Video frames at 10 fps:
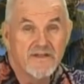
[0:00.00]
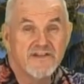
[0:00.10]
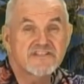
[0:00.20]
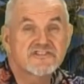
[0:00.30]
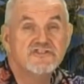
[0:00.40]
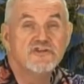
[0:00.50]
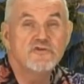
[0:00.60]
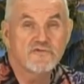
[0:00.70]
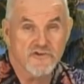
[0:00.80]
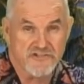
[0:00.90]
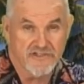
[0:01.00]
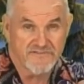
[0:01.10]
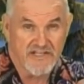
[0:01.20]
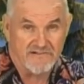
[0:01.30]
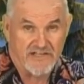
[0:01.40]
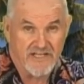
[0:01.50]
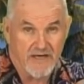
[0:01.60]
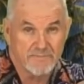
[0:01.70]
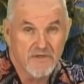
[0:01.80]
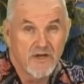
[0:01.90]
This new version of Taylor
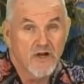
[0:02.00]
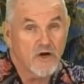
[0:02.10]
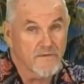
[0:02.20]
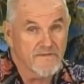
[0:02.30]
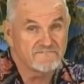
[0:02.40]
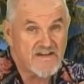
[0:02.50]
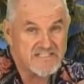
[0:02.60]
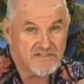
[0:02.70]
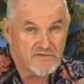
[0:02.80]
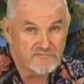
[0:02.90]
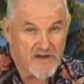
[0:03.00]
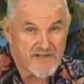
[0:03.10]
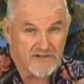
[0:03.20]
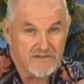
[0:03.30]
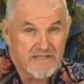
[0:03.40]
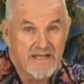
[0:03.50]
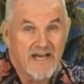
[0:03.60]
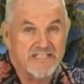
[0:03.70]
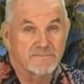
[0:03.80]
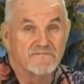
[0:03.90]
Camp, called the Festival Final,
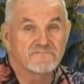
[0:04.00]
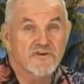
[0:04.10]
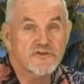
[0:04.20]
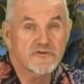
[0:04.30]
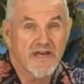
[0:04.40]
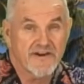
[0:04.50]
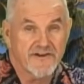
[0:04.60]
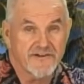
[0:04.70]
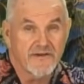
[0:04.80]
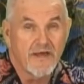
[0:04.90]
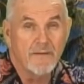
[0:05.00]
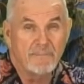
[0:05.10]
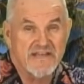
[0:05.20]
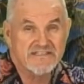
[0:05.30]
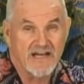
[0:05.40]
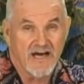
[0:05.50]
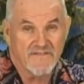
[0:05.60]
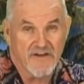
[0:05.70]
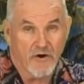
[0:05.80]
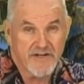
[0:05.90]
has been further edited based on
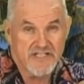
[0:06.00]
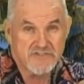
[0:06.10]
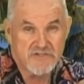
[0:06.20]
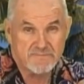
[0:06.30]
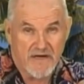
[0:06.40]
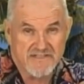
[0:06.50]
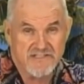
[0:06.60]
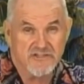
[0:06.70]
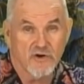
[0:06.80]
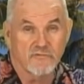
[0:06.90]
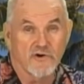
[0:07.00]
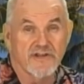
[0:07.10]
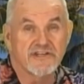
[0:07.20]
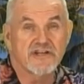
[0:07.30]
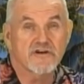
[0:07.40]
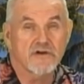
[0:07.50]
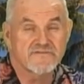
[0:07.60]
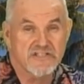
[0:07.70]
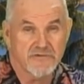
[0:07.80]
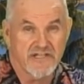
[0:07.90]
the audience responses over a year
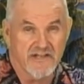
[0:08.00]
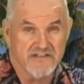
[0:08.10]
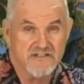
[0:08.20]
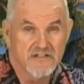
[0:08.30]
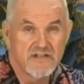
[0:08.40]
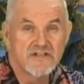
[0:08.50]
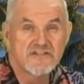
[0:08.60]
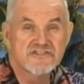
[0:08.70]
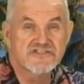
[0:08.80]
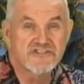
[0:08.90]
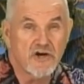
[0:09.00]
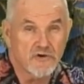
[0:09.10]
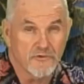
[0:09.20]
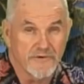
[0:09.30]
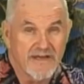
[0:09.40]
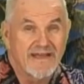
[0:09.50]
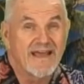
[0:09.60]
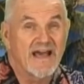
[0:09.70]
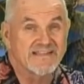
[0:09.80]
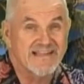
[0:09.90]
of screenings. Stone
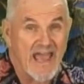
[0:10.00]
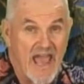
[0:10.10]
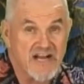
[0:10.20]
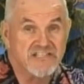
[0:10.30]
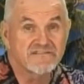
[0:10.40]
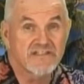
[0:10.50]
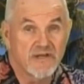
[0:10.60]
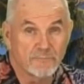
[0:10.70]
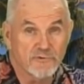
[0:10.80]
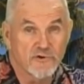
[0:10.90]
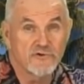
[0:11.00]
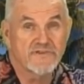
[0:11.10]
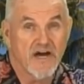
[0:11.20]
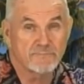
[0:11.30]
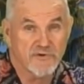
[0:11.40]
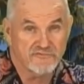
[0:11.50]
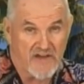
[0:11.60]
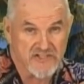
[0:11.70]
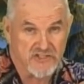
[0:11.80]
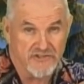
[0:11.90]
has actually improved on
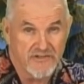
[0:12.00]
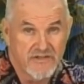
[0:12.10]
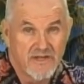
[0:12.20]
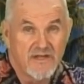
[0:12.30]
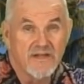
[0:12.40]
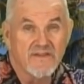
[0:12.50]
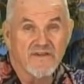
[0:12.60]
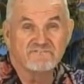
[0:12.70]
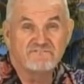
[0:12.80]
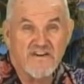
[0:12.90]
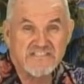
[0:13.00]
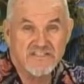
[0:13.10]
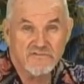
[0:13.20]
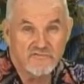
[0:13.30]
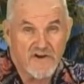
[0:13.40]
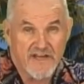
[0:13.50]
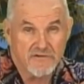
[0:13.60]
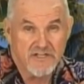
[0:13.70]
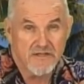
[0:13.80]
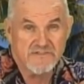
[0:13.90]
perfection. The Festival
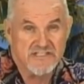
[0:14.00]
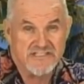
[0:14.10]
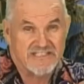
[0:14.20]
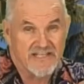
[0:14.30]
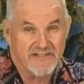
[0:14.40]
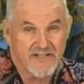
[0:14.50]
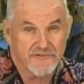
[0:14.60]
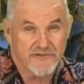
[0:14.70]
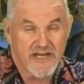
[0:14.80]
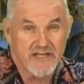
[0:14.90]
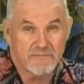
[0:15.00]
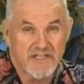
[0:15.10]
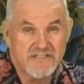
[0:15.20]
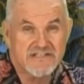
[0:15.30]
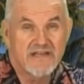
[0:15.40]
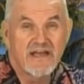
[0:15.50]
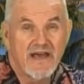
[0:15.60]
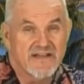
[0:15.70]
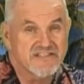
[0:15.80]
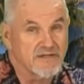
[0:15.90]
Final comes in slightly under 90 minutes,
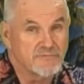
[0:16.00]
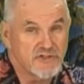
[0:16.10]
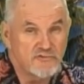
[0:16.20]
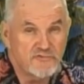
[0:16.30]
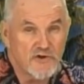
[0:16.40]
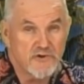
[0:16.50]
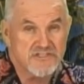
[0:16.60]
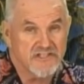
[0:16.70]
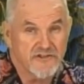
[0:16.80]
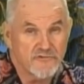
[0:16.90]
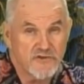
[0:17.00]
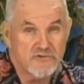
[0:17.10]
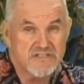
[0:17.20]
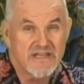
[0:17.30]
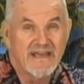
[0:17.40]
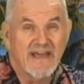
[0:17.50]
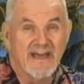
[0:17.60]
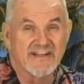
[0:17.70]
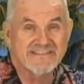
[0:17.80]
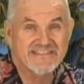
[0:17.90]
has some new photos and interviews,
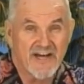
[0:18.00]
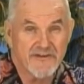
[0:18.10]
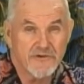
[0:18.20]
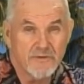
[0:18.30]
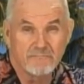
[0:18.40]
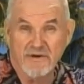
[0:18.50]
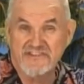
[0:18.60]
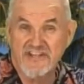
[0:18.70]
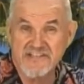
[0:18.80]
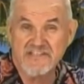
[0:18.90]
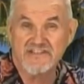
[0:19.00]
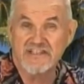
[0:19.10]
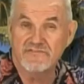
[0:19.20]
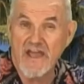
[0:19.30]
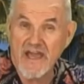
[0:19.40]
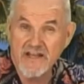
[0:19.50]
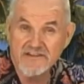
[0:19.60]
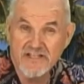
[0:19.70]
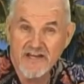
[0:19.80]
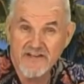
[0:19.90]
and is tighter but doesn't leave
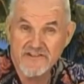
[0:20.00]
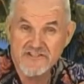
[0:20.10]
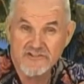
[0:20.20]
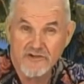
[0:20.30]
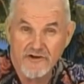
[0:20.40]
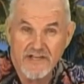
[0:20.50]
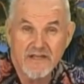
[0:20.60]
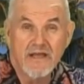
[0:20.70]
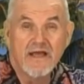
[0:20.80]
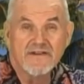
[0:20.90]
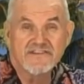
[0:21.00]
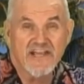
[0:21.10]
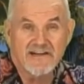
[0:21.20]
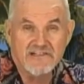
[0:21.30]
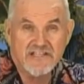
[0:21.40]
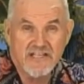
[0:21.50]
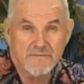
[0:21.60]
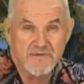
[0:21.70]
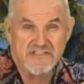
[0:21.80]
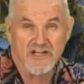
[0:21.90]
anything out of the story. Taylor
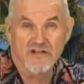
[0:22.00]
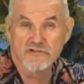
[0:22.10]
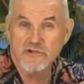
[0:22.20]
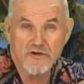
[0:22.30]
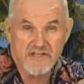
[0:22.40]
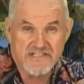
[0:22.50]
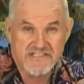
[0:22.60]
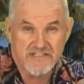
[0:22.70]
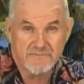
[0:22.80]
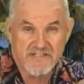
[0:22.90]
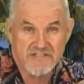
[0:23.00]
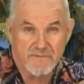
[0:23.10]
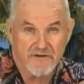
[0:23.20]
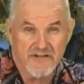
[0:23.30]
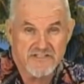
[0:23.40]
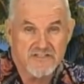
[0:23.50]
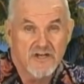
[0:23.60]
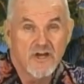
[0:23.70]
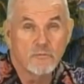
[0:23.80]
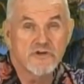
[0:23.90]
Camp is a glorious cinema experience
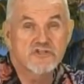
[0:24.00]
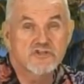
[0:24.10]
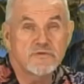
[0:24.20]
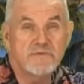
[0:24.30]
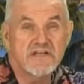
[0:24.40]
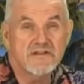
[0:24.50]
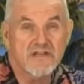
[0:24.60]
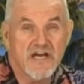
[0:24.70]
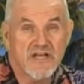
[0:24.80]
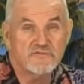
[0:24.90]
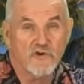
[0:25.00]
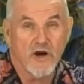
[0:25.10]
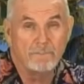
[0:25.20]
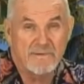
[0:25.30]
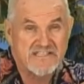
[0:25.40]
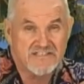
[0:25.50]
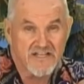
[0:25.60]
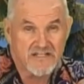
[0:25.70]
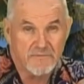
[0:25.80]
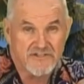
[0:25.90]
which should be in line for a Best
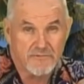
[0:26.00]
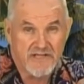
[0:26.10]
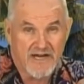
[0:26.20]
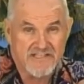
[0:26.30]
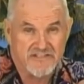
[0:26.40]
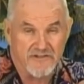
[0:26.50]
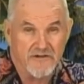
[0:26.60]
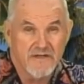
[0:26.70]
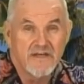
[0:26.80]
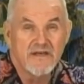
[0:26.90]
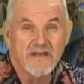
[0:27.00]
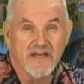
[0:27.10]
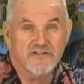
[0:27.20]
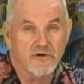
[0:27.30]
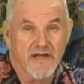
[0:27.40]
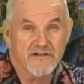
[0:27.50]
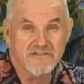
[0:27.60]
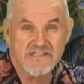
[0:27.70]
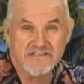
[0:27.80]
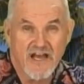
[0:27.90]
Documentary Oscar. It
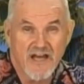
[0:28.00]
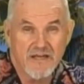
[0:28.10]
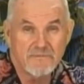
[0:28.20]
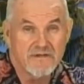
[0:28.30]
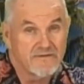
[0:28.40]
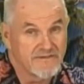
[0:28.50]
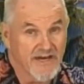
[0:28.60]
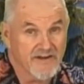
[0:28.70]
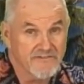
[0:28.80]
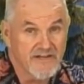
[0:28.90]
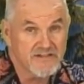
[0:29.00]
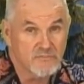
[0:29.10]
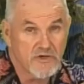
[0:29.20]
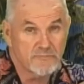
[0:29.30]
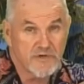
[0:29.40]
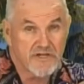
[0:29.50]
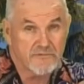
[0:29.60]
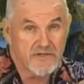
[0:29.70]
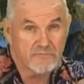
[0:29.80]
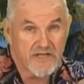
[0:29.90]
chronicles a time, not unlike the one we
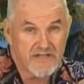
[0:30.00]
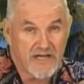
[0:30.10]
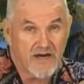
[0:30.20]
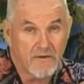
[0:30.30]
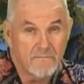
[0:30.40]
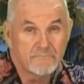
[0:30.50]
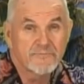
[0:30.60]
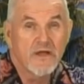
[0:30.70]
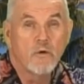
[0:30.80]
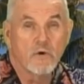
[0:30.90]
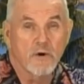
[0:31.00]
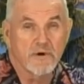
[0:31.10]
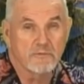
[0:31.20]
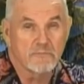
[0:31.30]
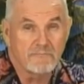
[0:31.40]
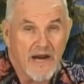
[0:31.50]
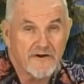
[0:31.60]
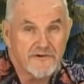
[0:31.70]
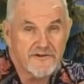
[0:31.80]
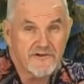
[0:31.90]
are in right now, where we were
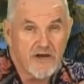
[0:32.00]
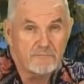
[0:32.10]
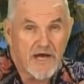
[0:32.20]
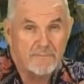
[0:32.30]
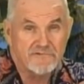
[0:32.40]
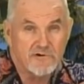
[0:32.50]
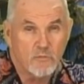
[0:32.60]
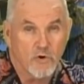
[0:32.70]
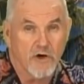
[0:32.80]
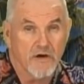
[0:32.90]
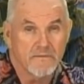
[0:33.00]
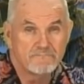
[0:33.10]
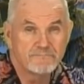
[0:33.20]
mired in an unpopular war.